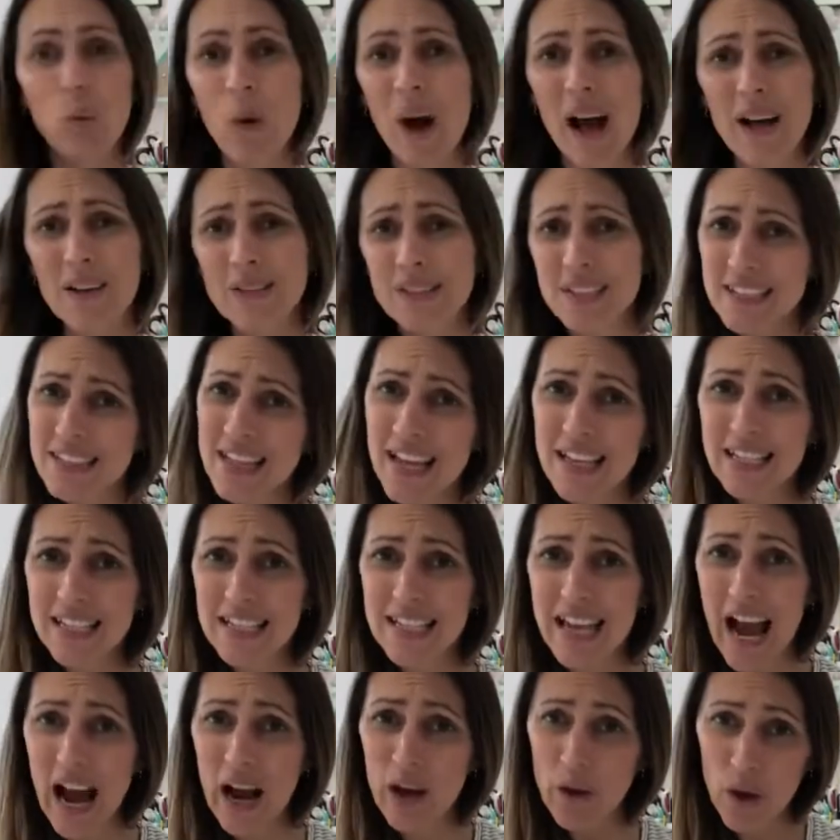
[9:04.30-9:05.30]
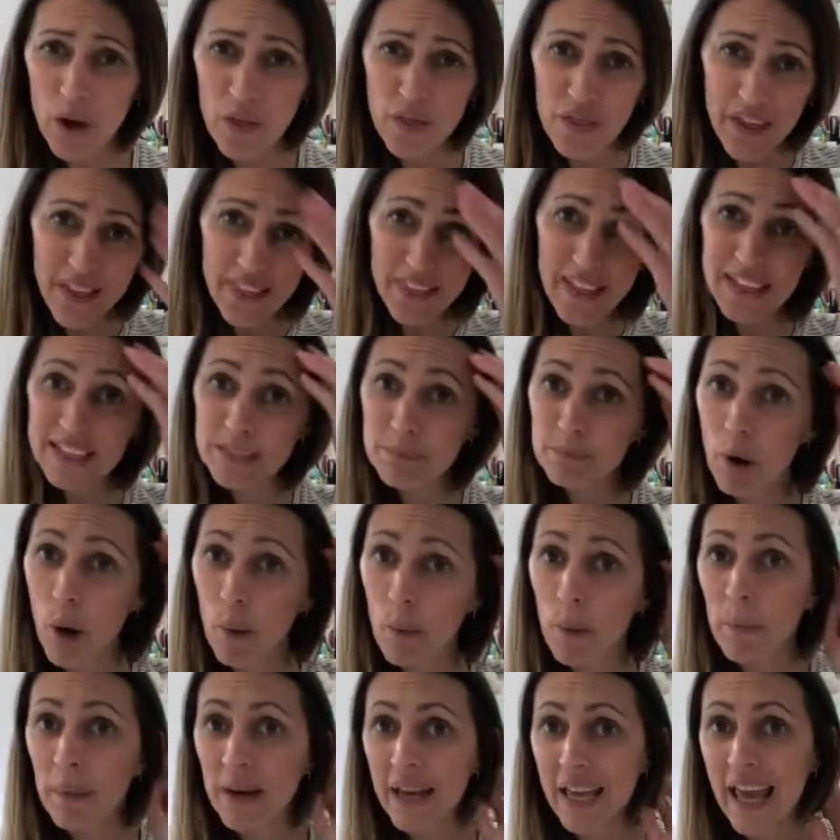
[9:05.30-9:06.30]
what else is there to tell you? I think that's
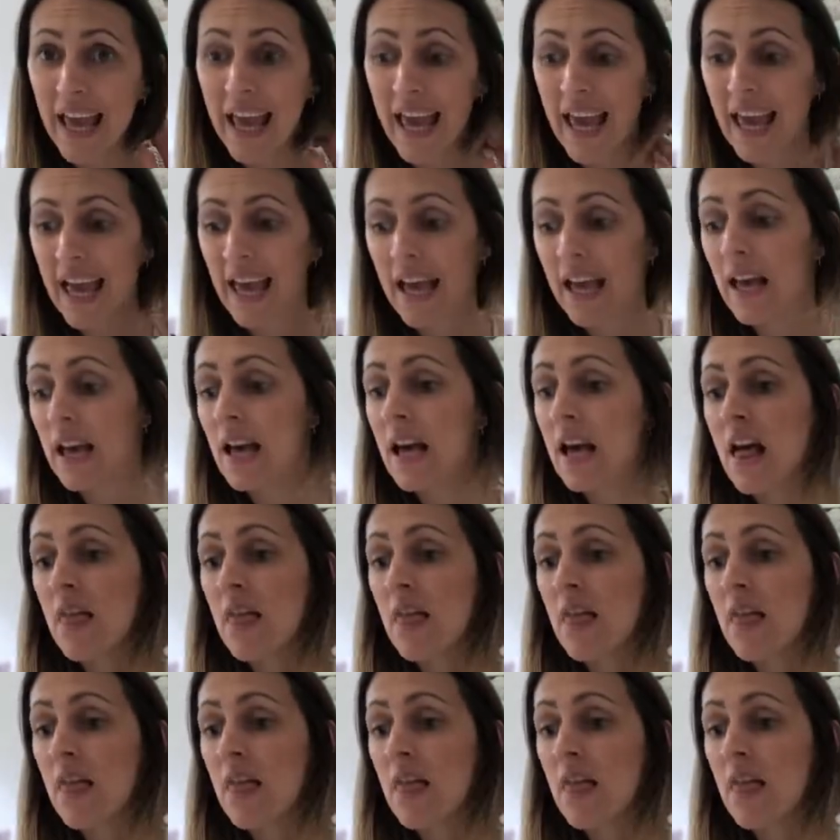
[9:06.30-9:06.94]
probably it.